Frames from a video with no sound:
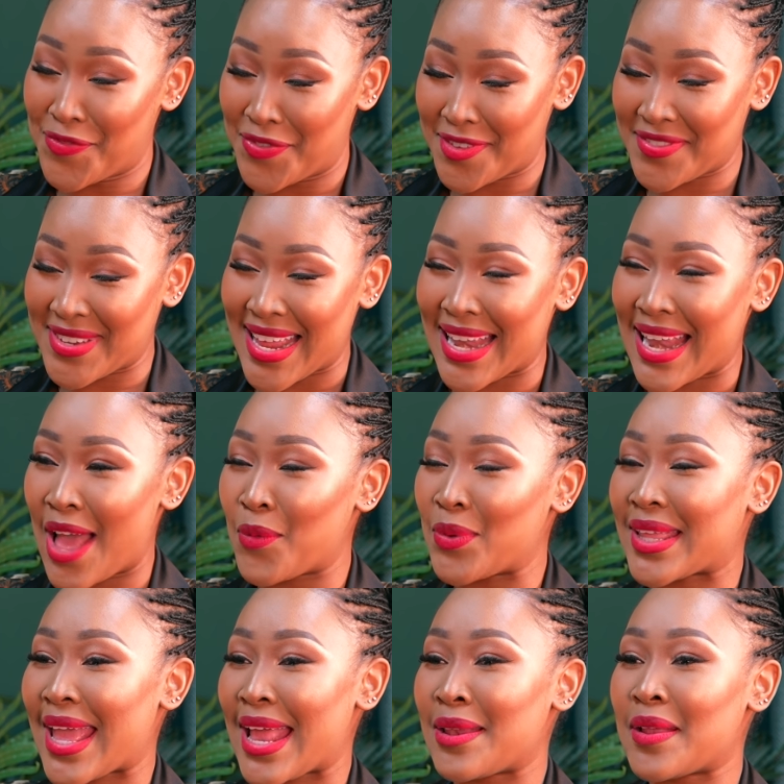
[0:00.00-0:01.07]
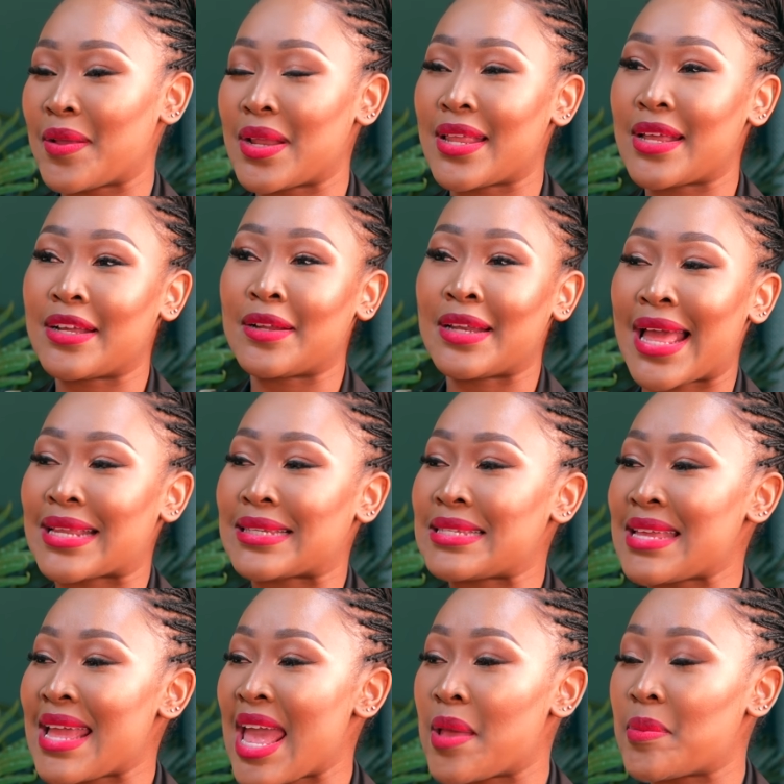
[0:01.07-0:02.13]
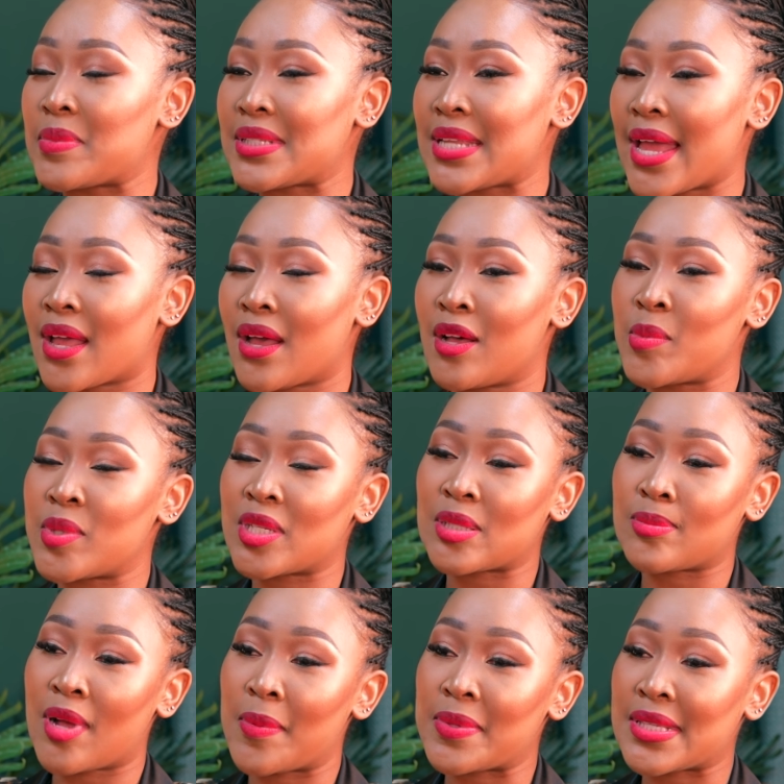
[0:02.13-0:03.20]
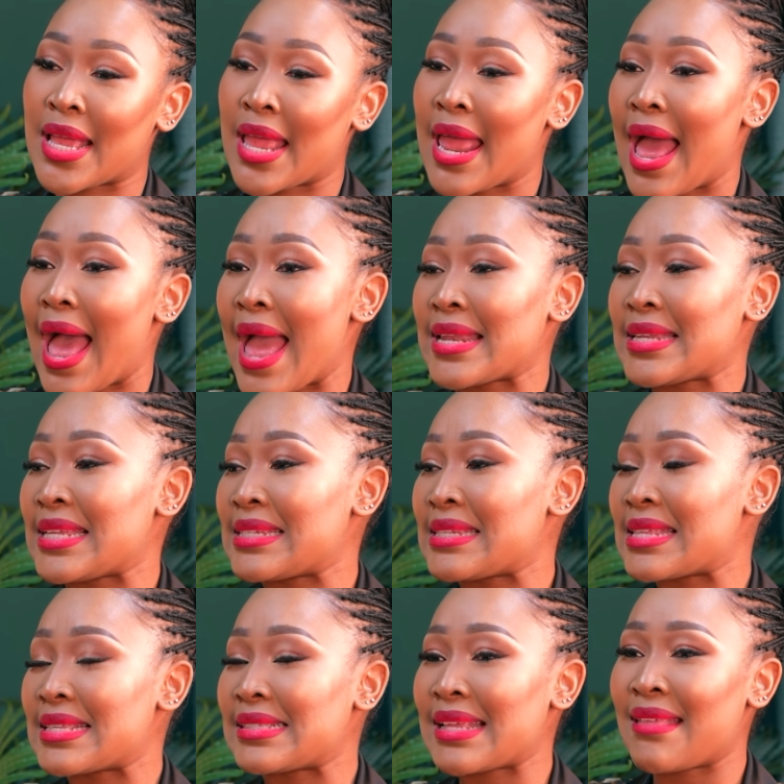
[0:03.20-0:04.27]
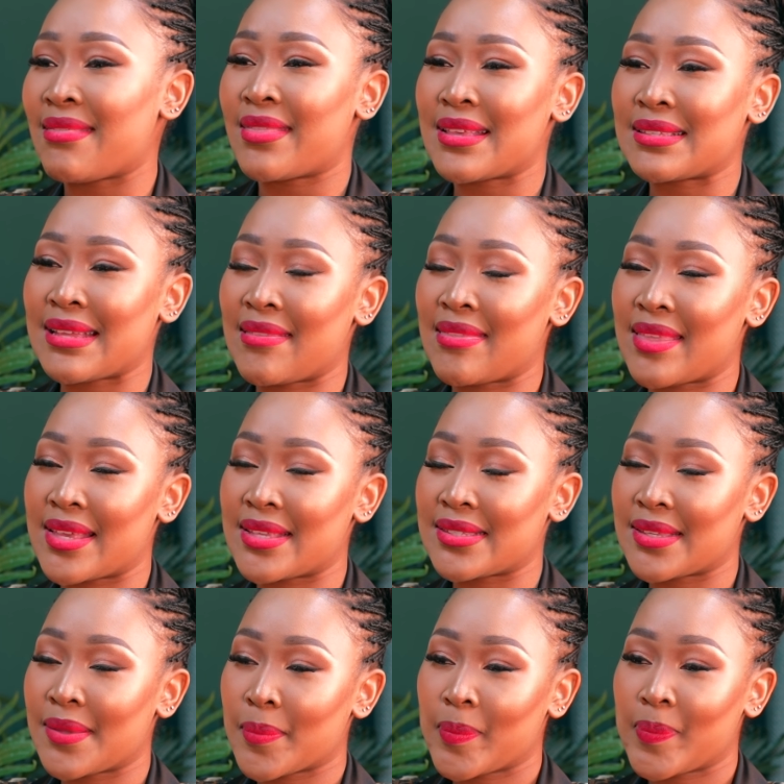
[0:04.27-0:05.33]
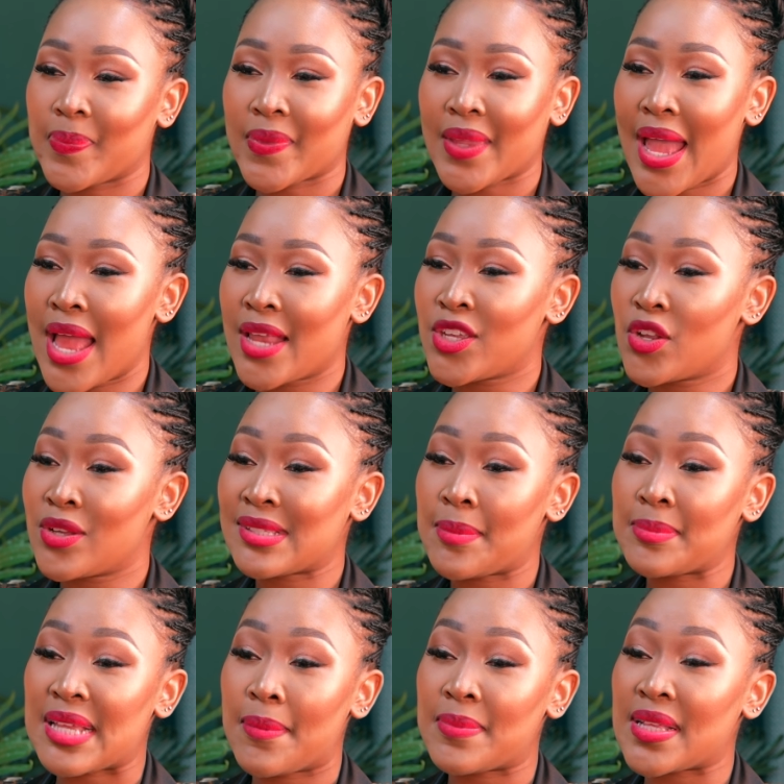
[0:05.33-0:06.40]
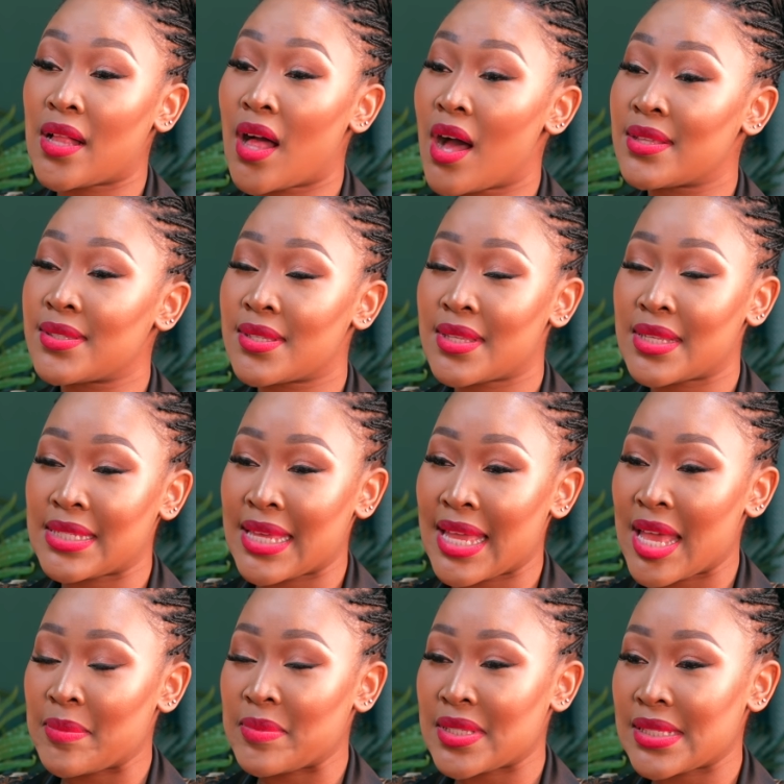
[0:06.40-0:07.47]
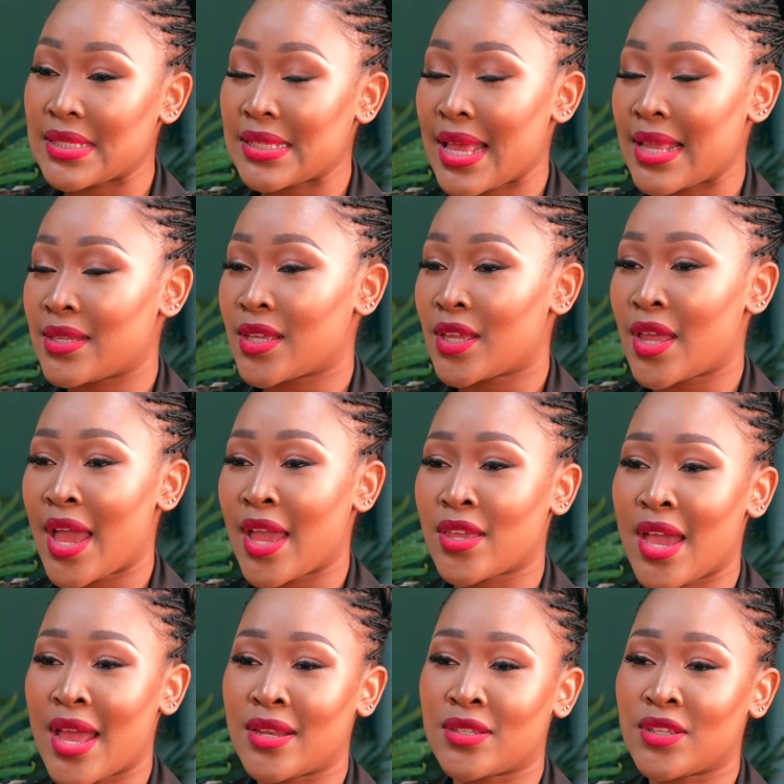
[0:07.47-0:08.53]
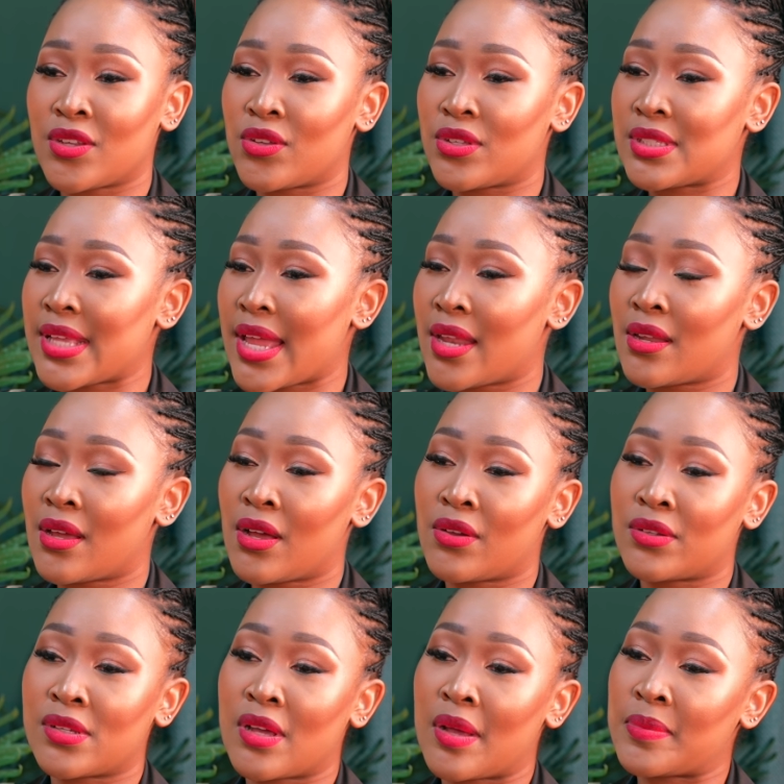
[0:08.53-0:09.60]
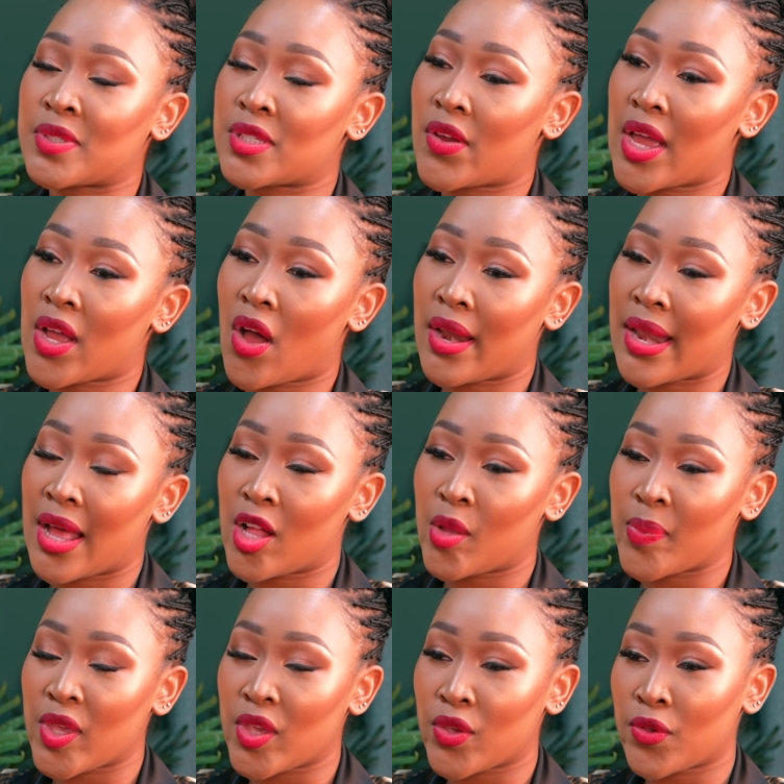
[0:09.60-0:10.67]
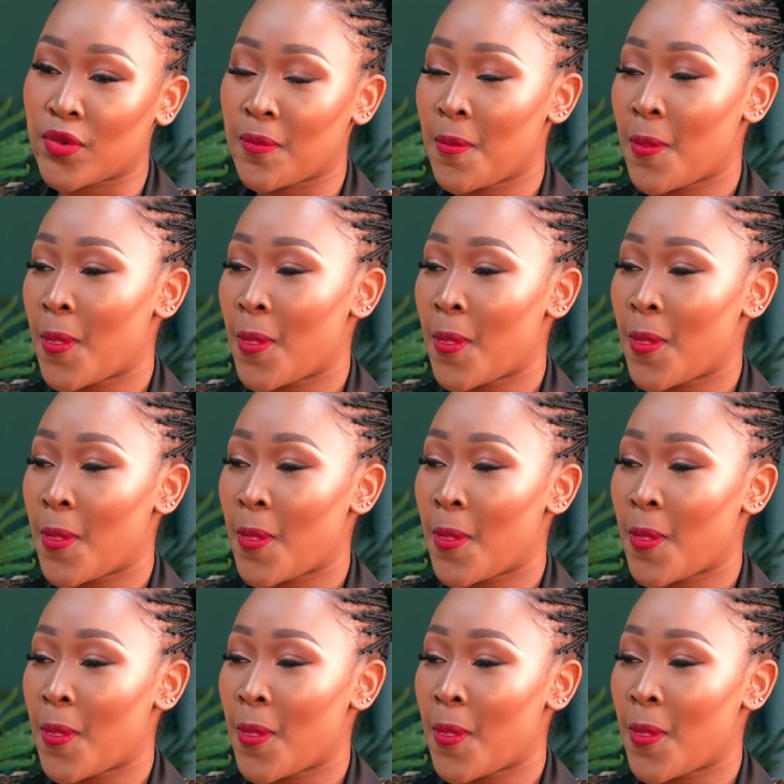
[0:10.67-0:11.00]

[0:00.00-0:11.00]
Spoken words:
15? I would get like DMs like, oh, Mrs. Mops, I need this and this and this. And, you know, sometimes I'll answer the DMs and you know, say, oh, no, I'm sorry, I can't help you.